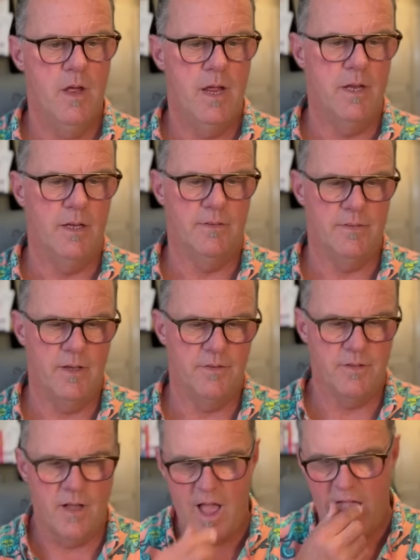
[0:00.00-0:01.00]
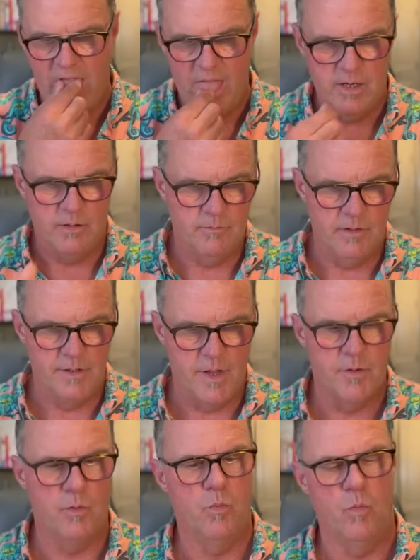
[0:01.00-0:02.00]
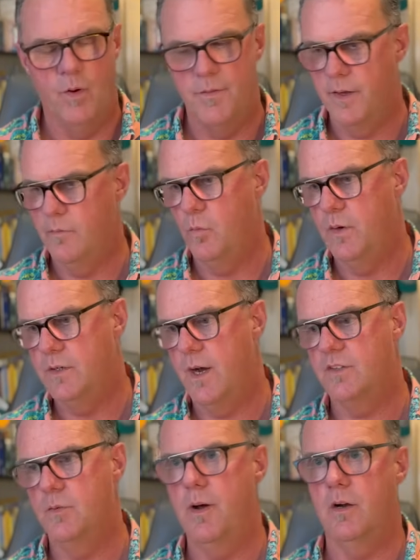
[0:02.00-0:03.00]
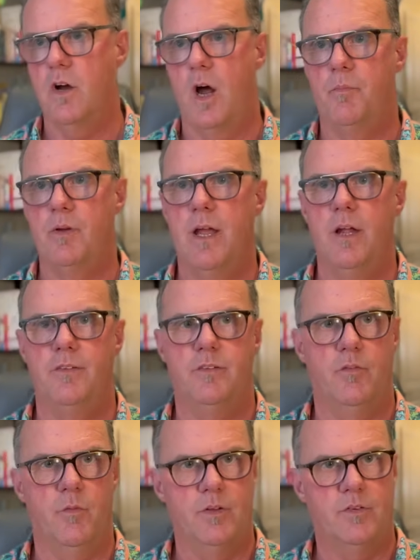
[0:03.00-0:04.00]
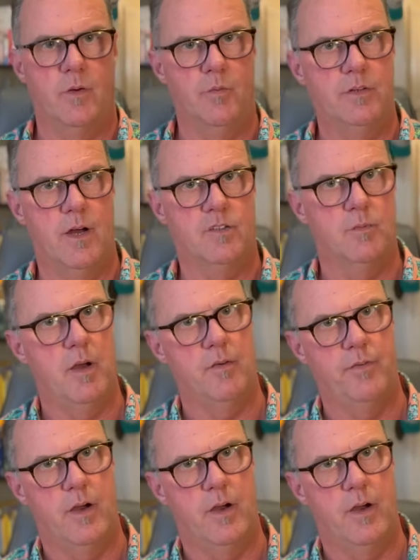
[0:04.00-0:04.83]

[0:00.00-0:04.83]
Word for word: And he says, uh, another one that we talked about comprehensive. We saw, we talked about